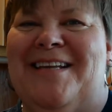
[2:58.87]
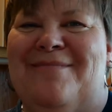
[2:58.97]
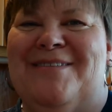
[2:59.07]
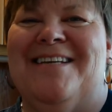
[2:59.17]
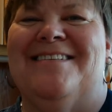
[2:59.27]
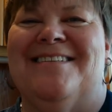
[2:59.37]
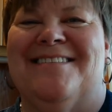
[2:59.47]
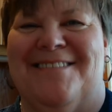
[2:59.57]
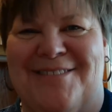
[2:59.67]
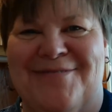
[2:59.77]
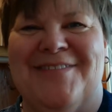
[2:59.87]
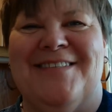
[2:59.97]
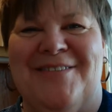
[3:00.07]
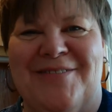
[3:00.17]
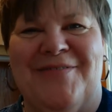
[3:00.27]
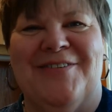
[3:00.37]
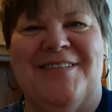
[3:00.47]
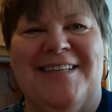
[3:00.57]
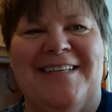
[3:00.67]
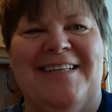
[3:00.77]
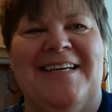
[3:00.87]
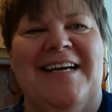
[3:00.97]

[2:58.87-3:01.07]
name changes, Service University.